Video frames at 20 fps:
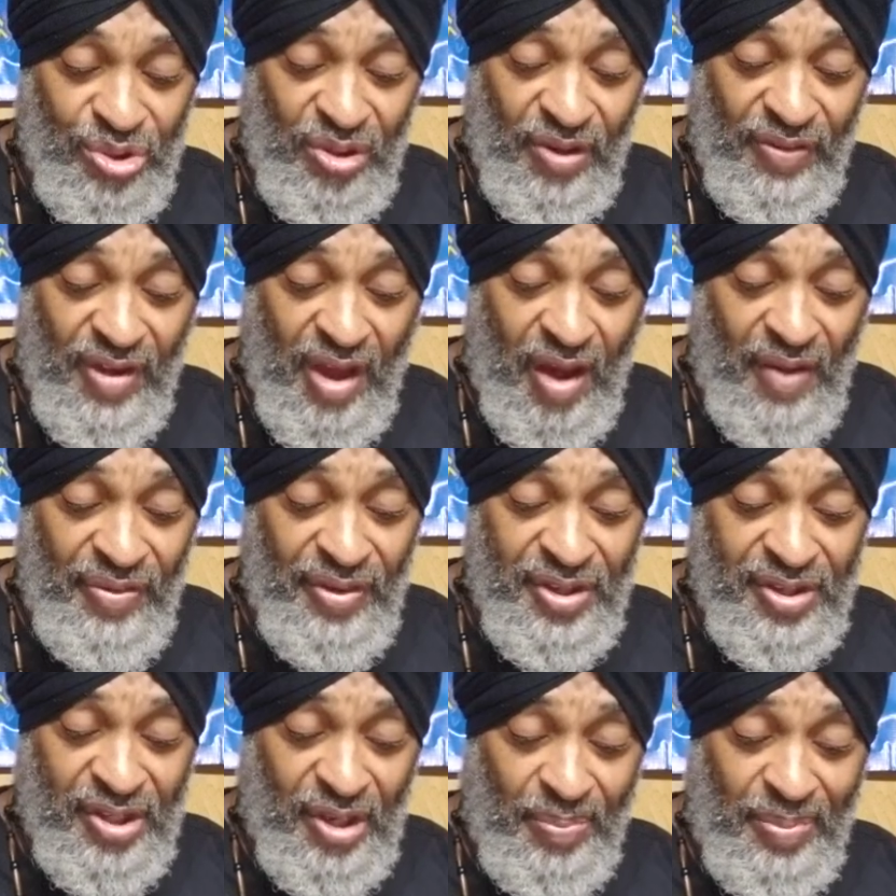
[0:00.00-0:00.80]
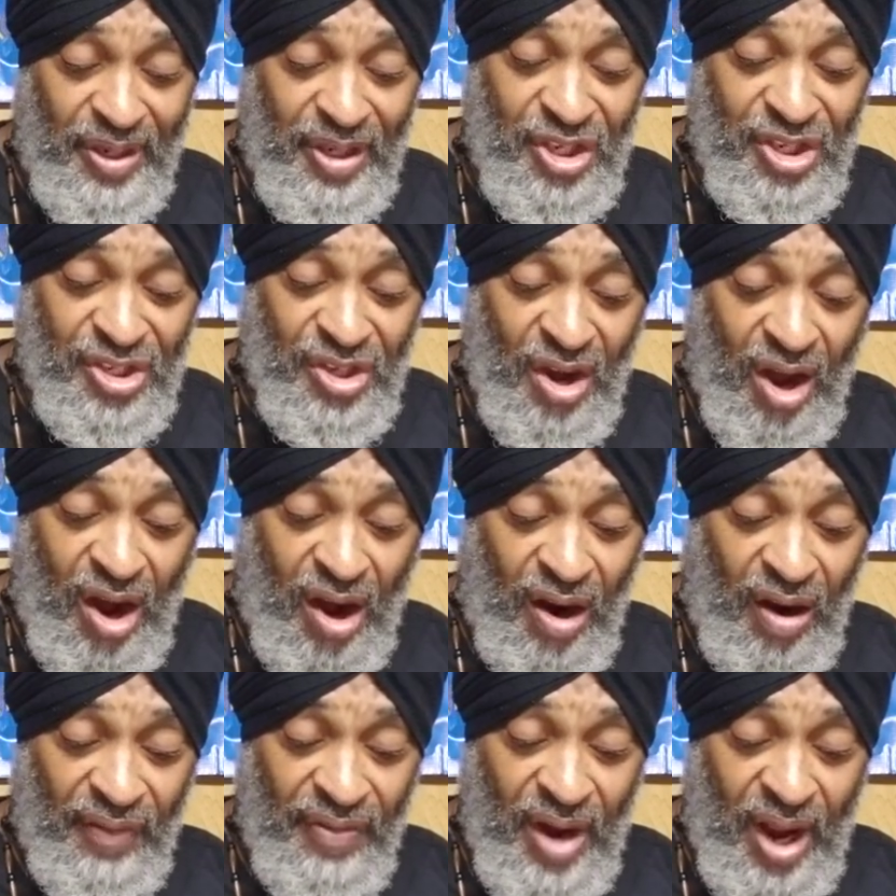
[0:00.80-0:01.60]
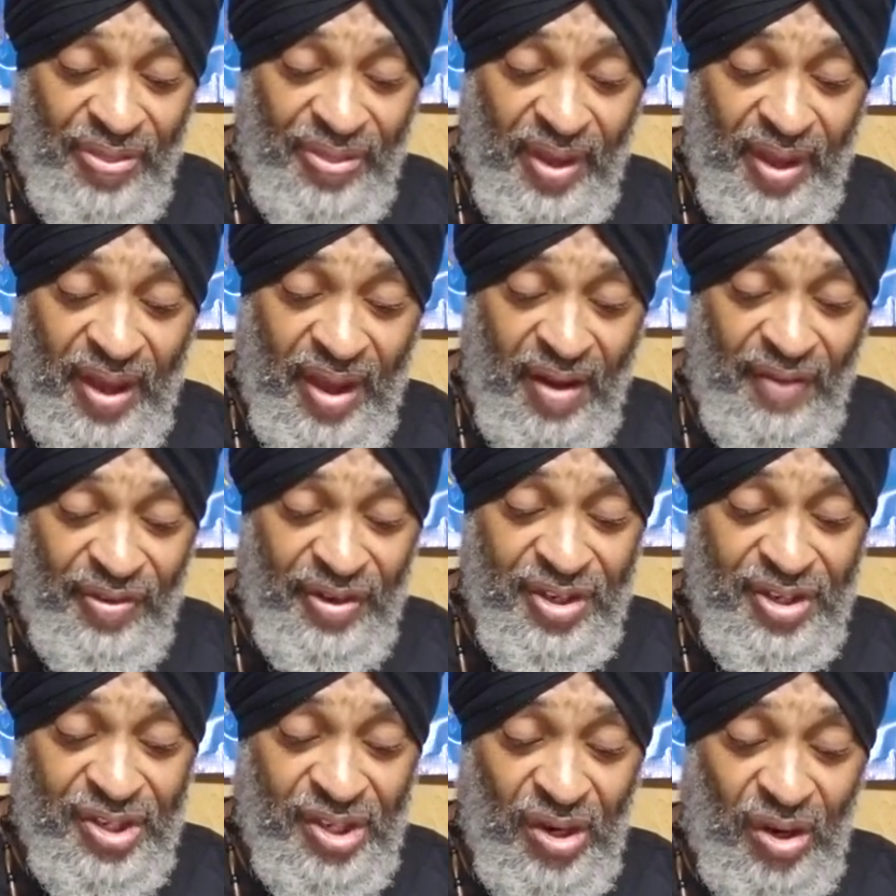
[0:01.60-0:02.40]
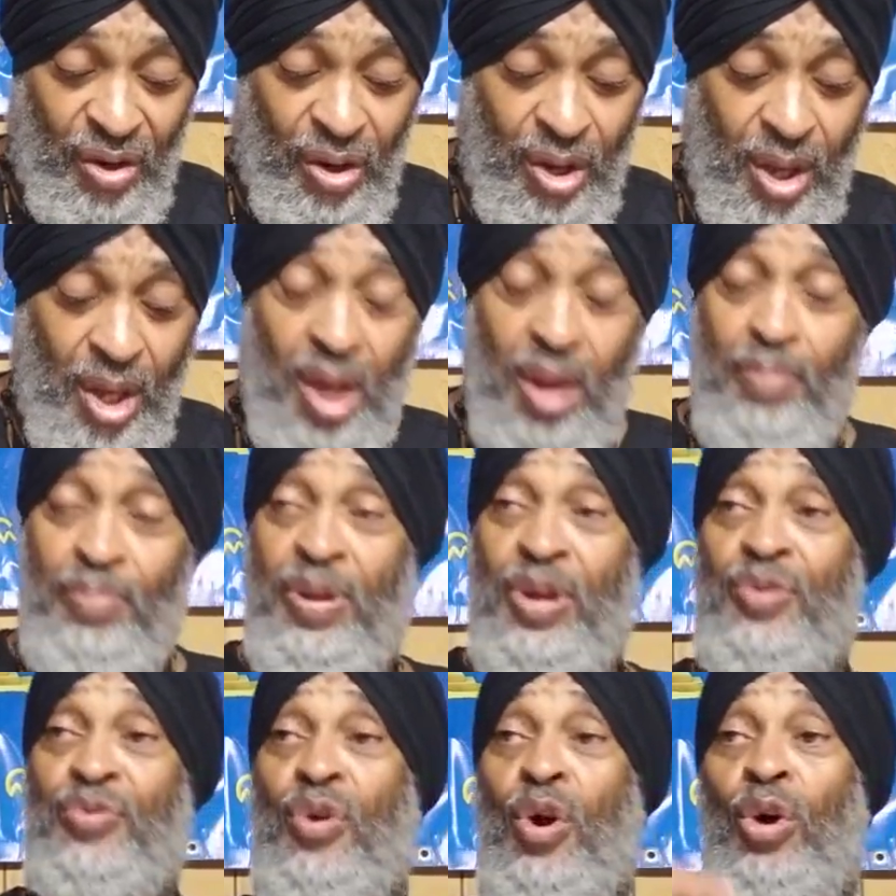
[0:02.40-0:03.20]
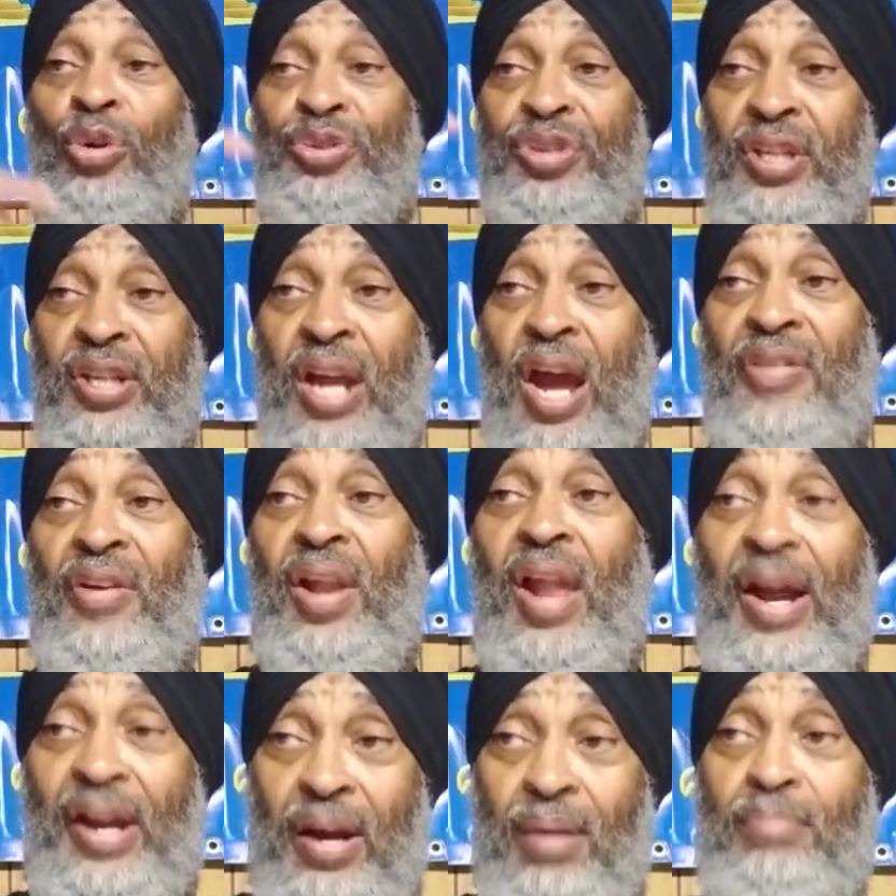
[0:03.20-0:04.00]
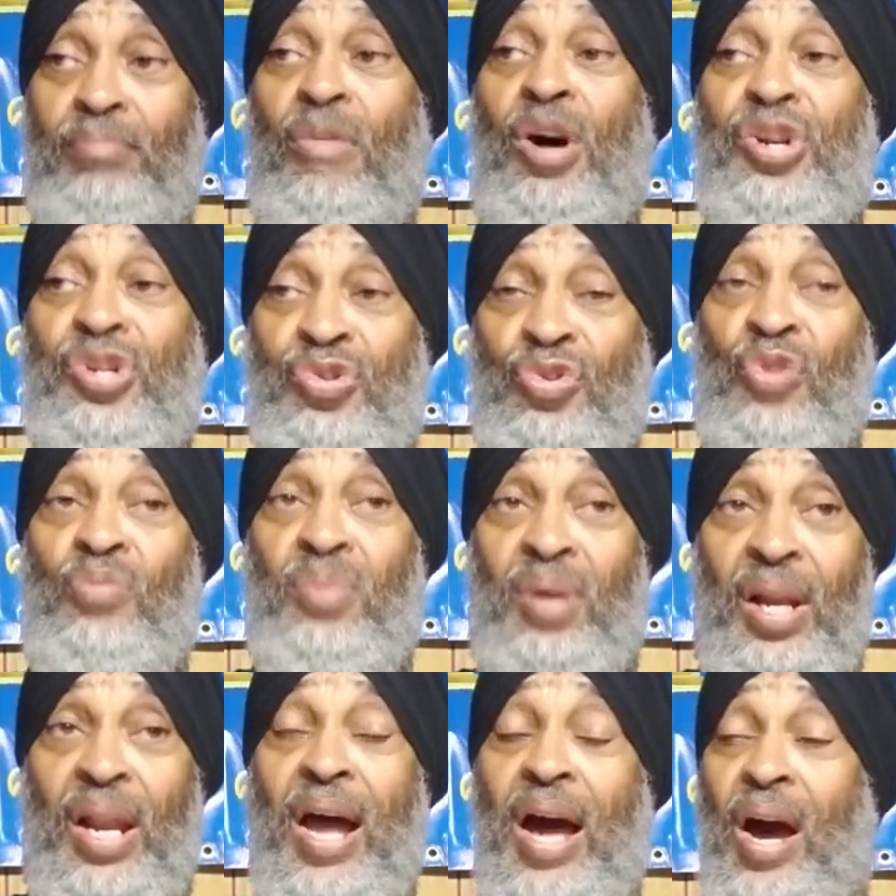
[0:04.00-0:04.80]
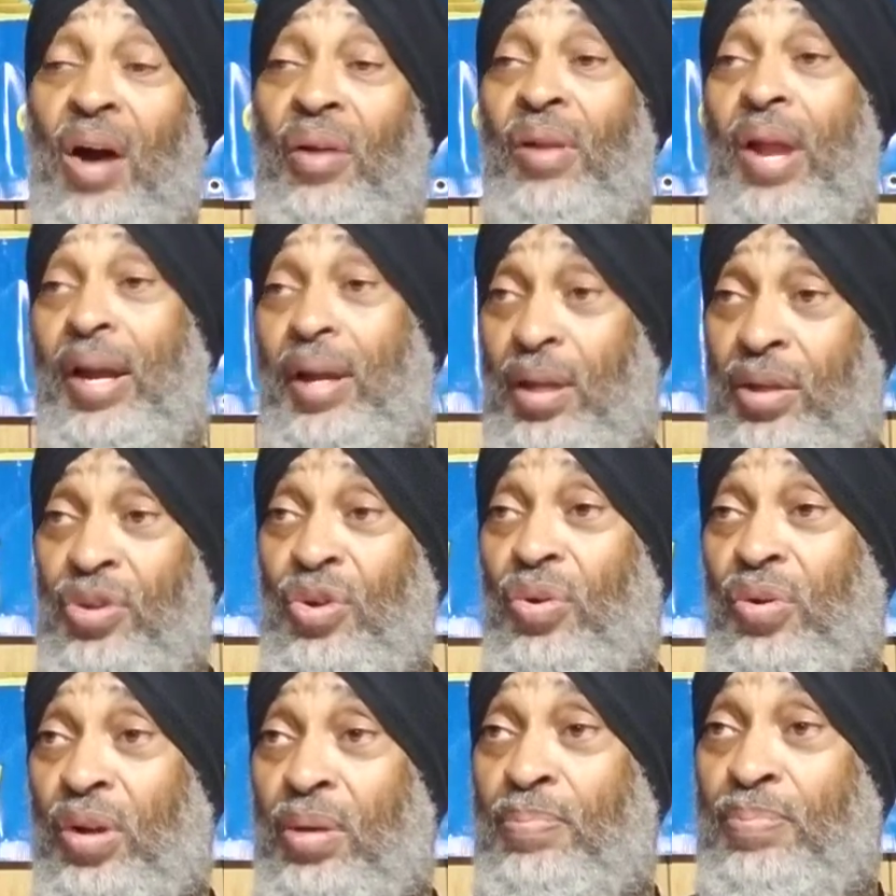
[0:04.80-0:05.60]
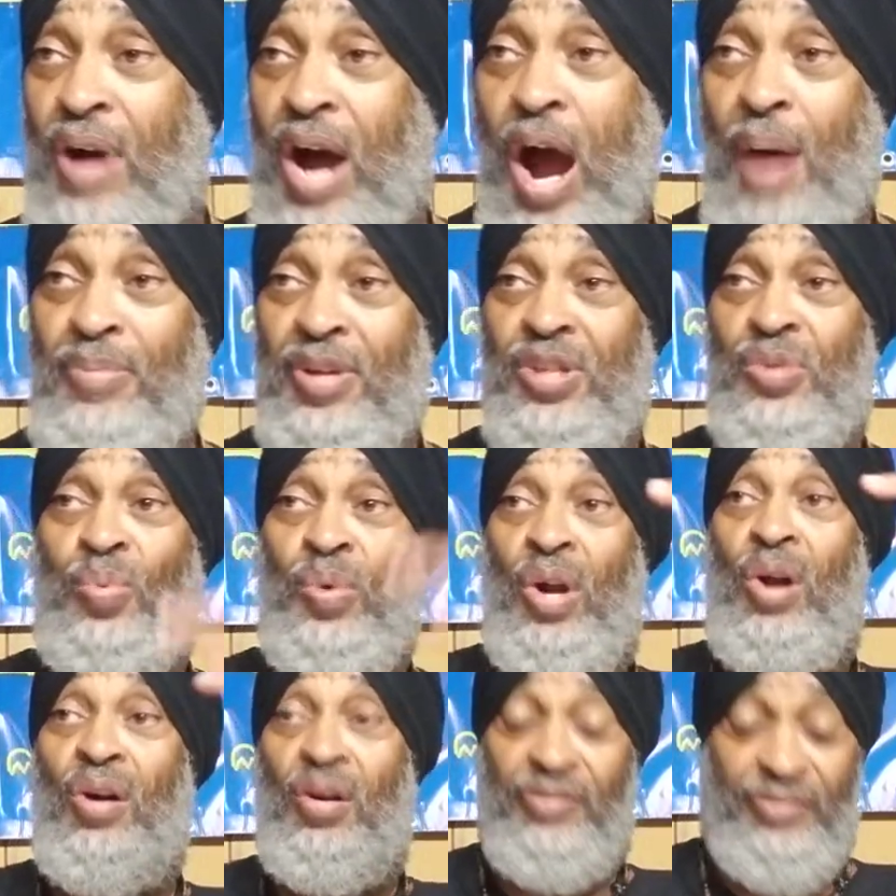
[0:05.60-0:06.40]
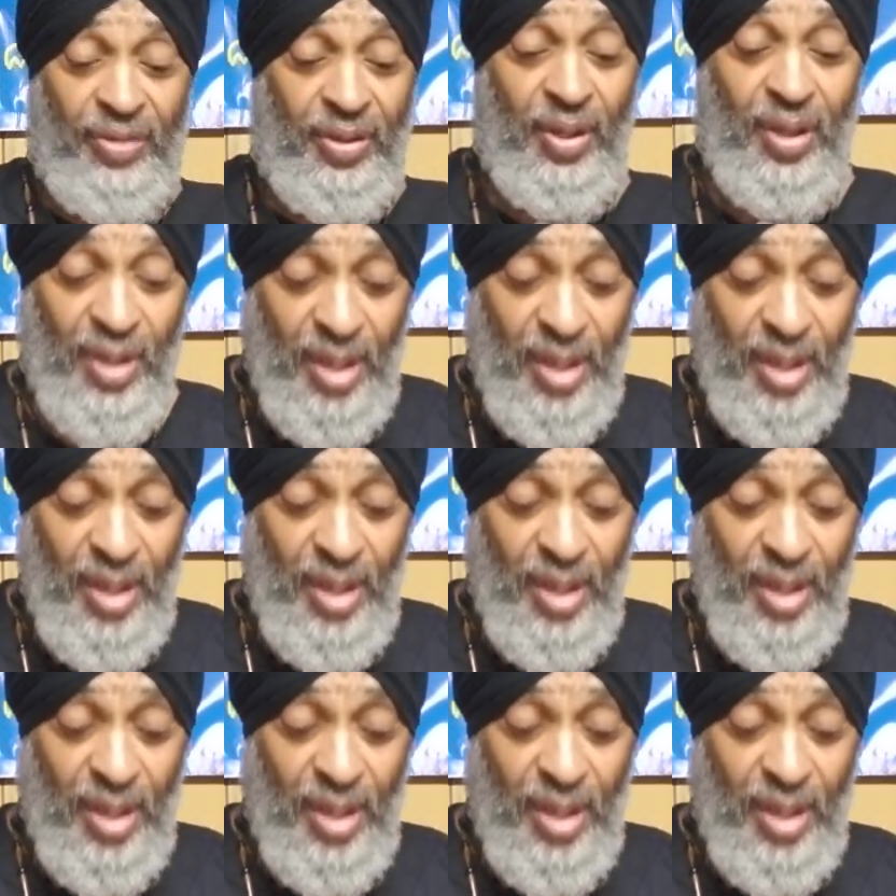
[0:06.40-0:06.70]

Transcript: of heaven shall be dissolved, and the heavens shall be rolled together like a mushroom cloud, like a nuclear bomb just went off.